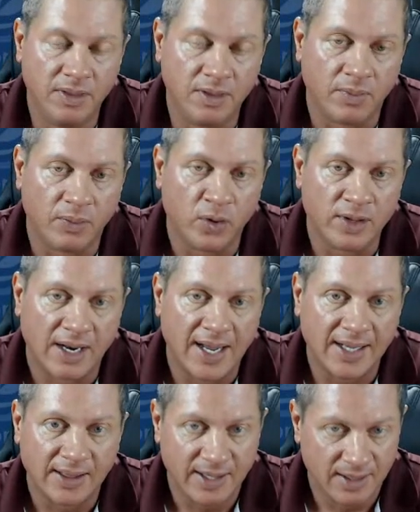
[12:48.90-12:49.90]
more than
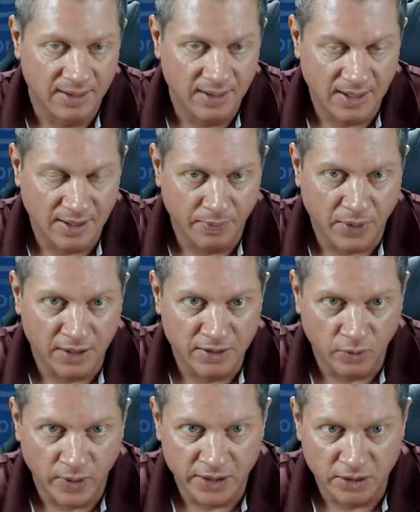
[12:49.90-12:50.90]
likely in parts
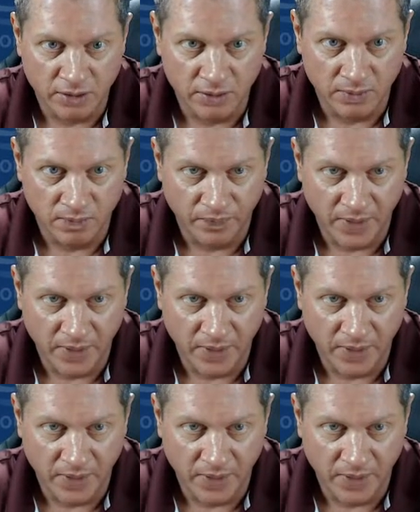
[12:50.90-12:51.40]
of western